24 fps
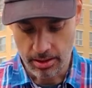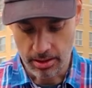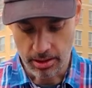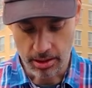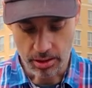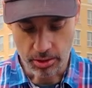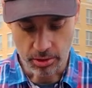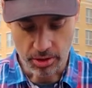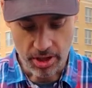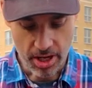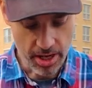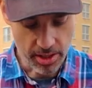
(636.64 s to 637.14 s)

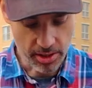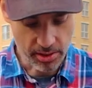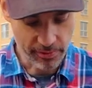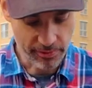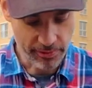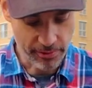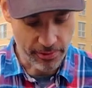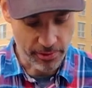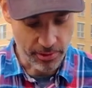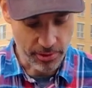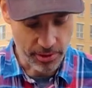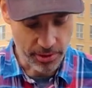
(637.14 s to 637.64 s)
All right,
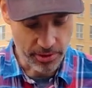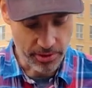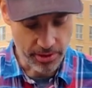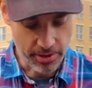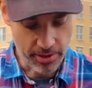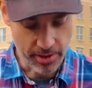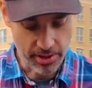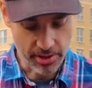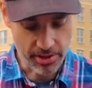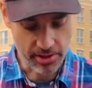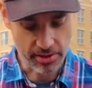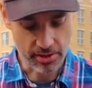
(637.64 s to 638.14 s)
for
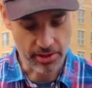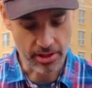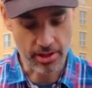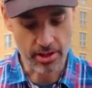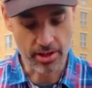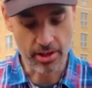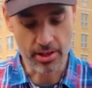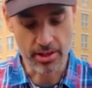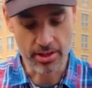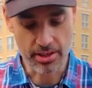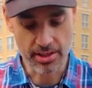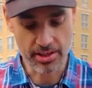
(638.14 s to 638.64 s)
the
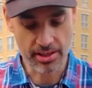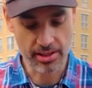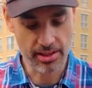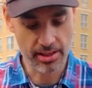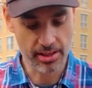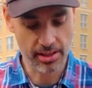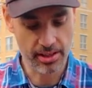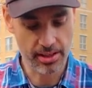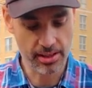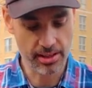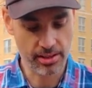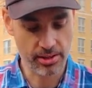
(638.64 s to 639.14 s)

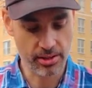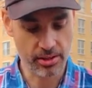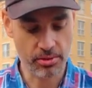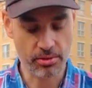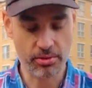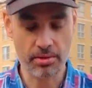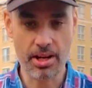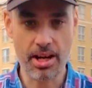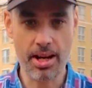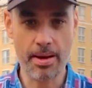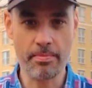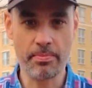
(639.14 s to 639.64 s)
StarRC
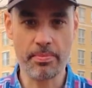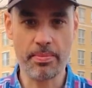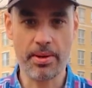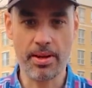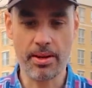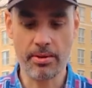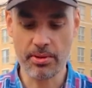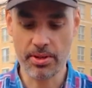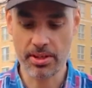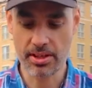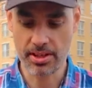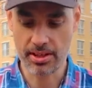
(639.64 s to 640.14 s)
strap,
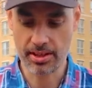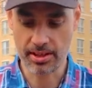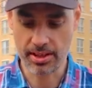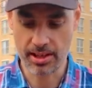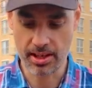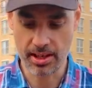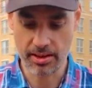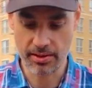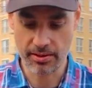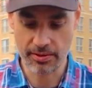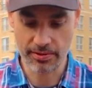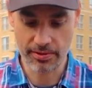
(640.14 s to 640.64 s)
I would
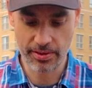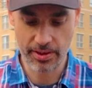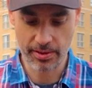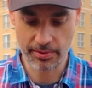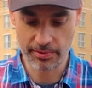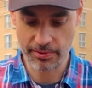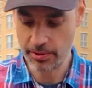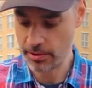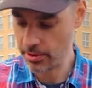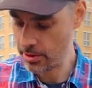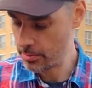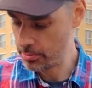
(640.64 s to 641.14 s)
give it
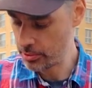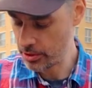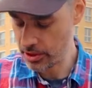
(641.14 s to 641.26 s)
for the